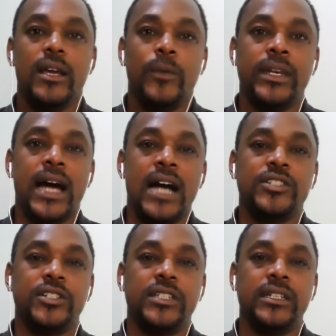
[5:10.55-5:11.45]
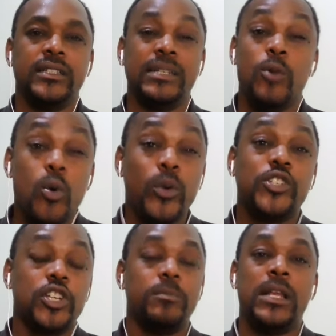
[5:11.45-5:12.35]
with the Argentina team, who we
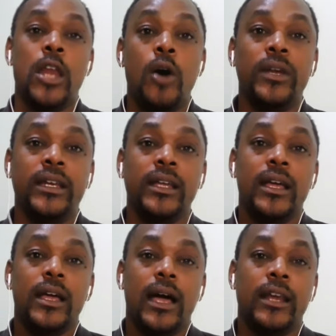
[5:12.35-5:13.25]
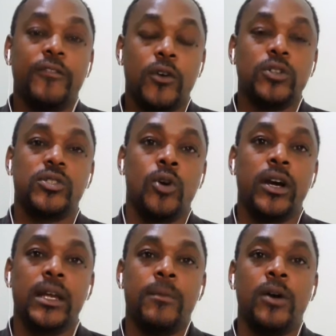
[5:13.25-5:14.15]
should be lauding and of course
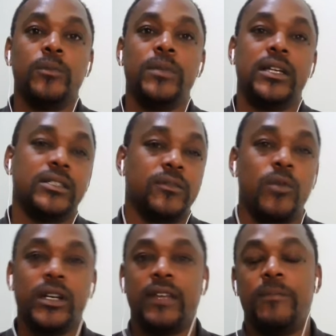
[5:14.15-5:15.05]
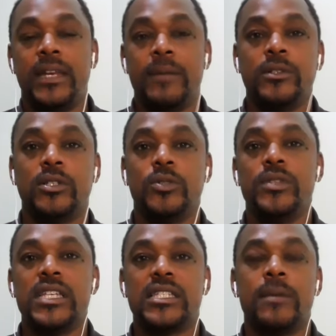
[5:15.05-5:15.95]
talking about because of what they've been able to
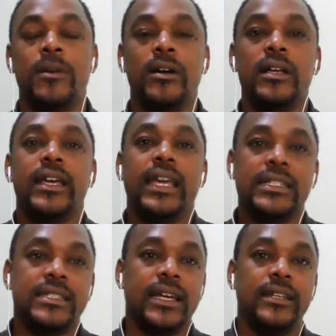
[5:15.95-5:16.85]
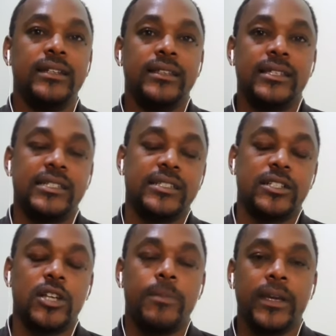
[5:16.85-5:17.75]
do this summer. Instead, this is
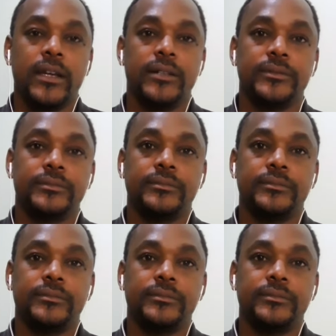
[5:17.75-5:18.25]
a topic.